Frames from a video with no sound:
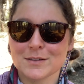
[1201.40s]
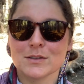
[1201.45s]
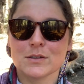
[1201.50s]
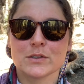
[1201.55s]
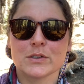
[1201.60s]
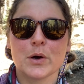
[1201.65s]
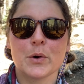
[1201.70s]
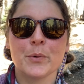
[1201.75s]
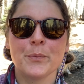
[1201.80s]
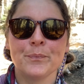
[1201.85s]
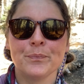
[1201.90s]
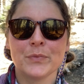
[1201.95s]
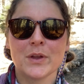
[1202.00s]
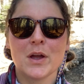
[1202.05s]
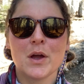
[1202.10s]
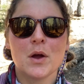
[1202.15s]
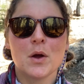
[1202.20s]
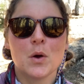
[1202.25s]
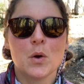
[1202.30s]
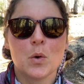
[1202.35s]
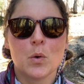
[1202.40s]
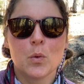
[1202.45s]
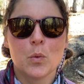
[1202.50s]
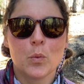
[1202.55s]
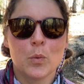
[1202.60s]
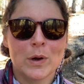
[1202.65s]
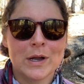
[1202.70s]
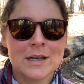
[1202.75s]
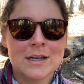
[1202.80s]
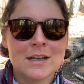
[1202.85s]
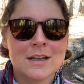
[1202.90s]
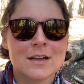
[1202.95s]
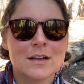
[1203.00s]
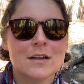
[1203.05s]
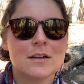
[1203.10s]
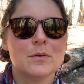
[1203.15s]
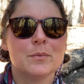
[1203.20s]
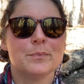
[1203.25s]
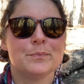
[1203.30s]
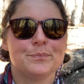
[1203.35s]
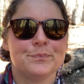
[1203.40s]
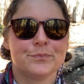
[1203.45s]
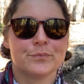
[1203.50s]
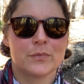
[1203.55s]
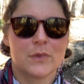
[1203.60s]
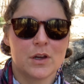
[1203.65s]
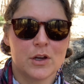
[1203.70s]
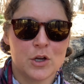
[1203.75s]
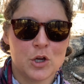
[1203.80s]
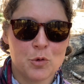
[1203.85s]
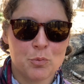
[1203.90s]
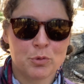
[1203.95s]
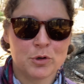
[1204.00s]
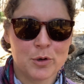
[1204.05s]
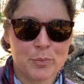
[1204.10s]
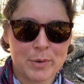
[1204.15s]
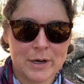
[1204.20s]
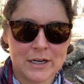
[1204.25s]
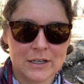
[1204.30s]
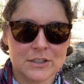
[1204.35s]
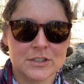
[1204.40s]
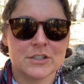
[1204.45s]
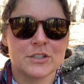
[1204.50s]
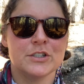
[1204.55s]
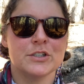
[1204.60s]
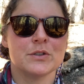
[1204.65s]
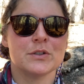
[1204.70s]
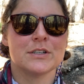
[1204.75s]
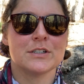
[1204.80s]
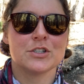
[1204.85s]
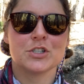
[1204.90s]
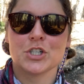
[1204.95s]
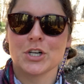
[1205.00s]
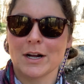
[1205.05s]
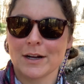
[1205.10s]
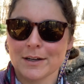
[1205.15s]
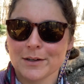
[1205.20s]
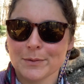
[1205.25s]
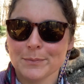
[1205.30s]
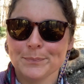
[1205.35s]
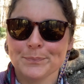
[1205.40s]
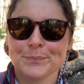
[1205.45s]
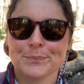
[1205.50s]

So when you prepare to do this trek,